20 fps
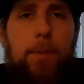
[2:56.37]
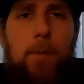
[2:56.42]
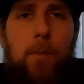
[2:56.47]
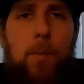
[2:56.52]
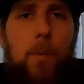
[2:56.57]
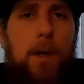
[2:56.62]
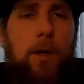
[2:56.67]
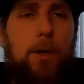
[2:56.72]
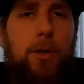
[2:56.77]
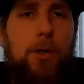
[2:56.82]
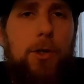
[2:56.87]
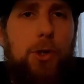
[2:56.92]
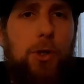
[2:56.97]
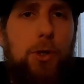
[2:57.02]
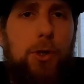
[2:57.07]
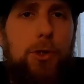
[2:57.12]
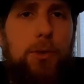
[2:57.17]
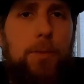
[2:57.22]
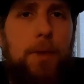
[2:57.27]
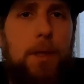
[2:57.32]
and we're going to show
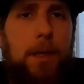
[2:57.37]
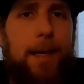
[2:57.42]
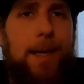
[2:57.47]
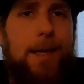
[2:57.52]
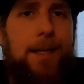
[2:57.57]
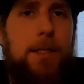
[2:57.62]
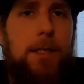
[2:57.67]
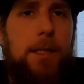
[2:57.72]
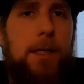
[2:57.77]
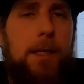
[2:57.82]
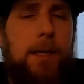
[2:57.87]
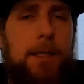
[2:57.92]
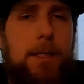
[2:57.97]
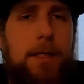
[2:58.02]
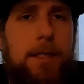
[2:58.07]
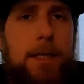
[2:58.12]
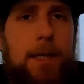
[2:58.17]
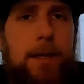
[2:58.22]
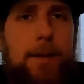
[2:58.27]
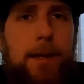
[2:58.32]
some of the gains that you can
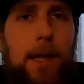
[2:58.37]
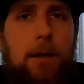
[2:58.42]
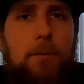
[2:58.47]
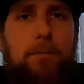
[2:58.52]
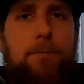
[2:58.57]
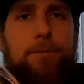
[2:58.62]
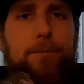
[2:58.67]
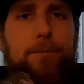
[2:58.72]
see in that.